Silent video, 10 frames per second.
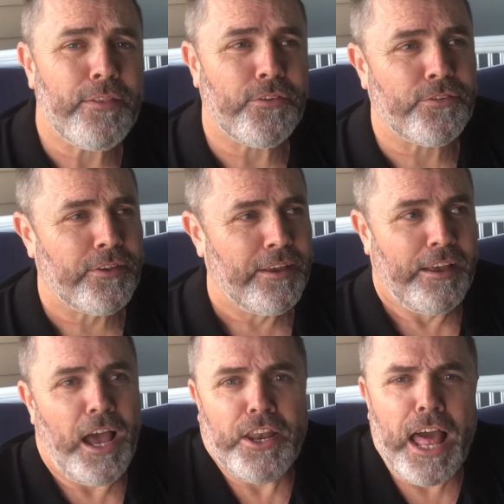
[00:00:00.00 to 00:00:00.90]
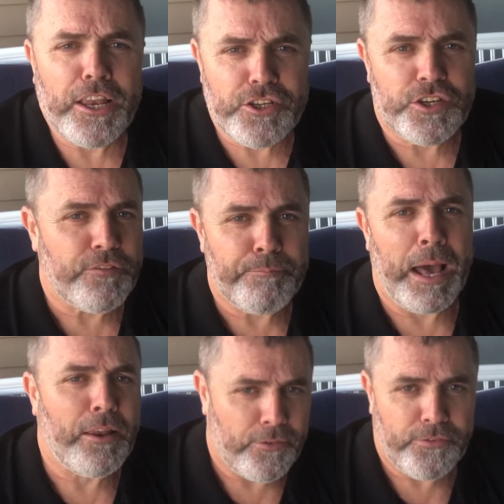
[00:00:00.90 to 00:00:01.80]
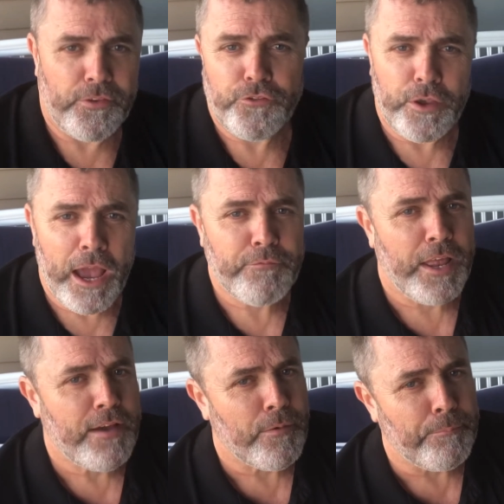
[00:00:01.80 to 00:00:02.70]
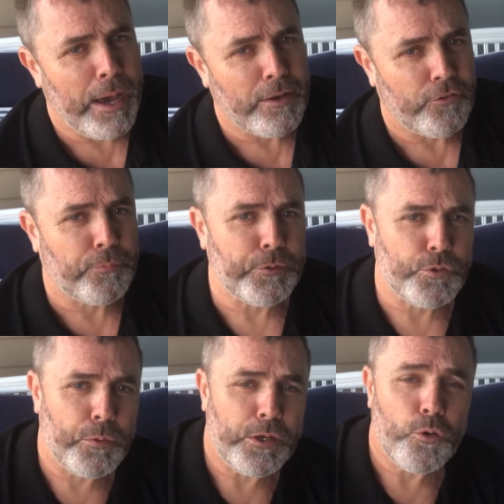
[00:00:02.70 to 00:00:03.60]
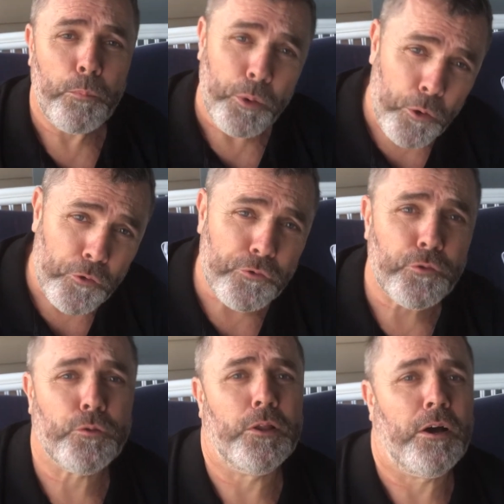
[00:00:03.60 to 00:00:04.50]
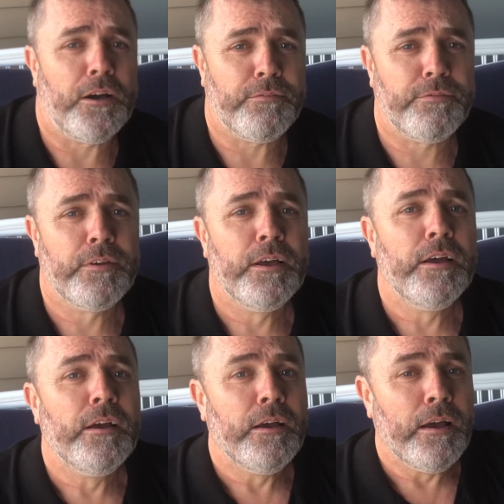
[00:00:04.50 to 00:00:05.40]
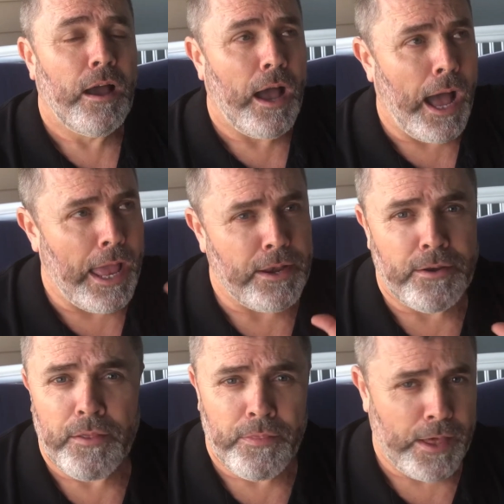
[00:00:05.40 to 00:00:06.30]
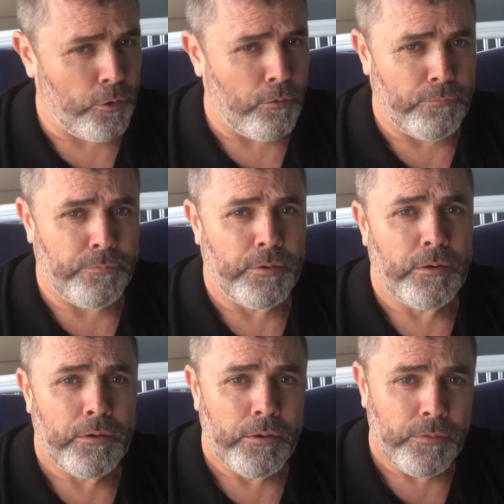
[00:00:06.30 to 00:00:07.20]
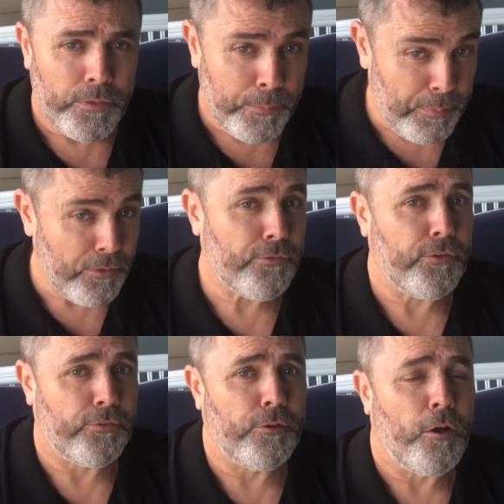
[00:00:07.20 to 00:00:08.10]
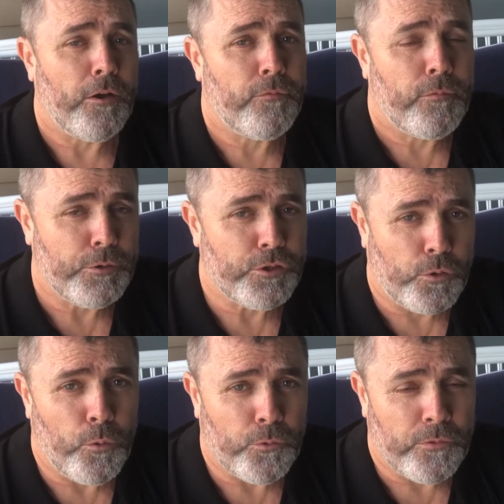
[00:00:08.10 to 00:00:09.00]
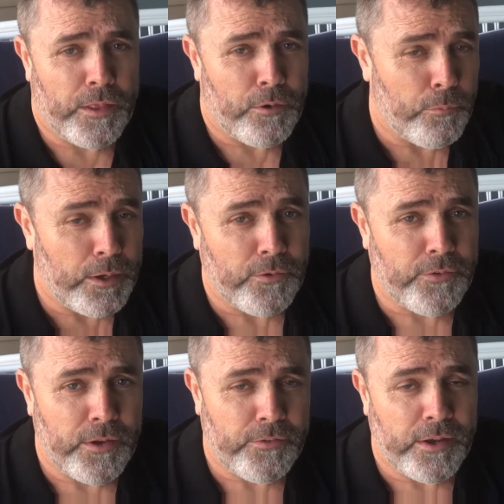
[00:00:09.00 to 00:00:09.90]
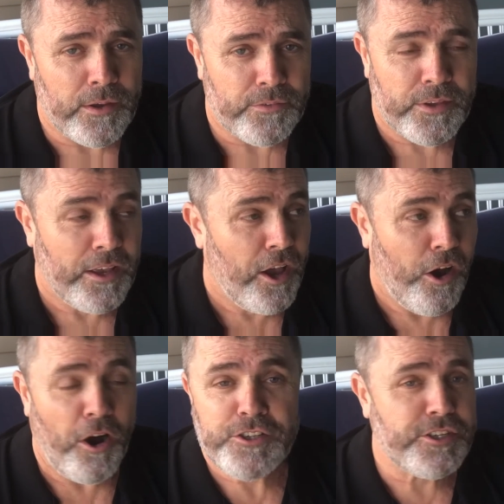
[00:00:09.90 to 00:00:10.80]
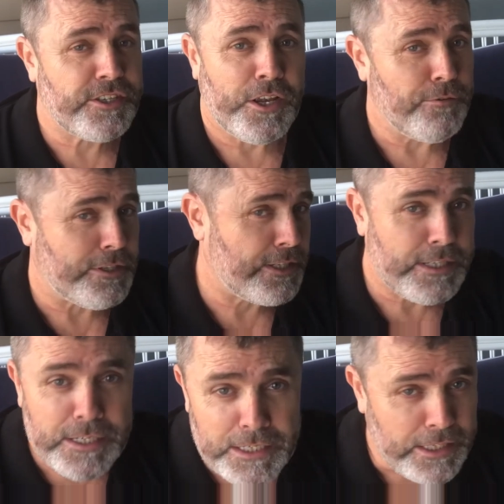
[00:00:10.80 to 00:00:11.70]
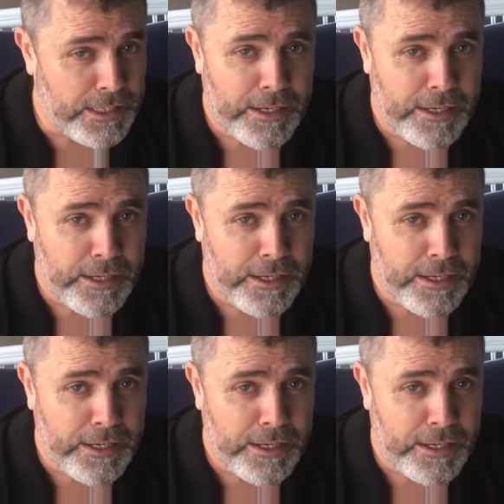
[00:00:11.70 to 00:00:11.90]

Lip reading: this analogy of balance, that you have to have a balance between your personal life and that of the business life, which of course is that of real estate sales. I just don't see